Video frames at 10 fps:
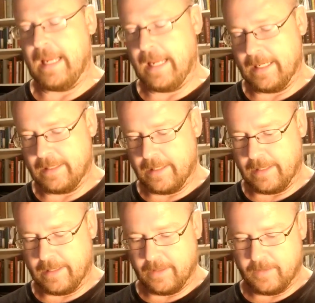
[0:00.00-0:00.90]
and
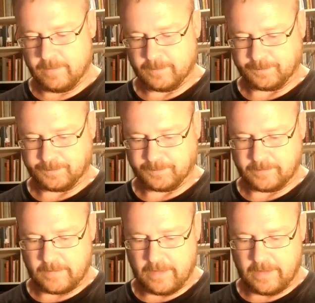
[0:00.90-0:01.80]
uh,
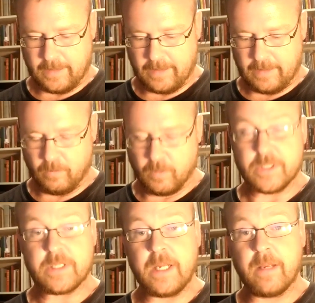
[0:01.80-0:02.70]
uh, we'll
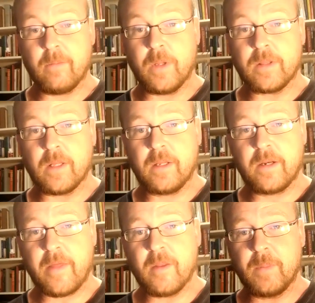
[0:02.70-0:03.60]
see you with
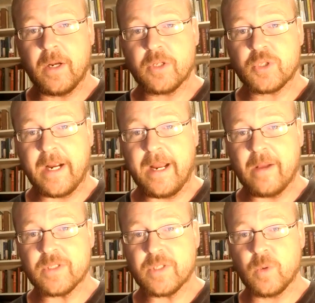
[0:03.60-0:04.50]
another beer to try
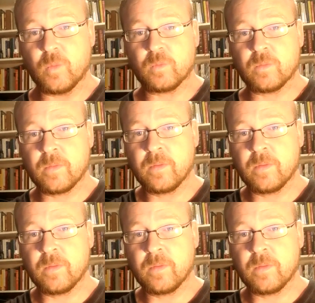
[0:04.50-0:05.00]
out soon.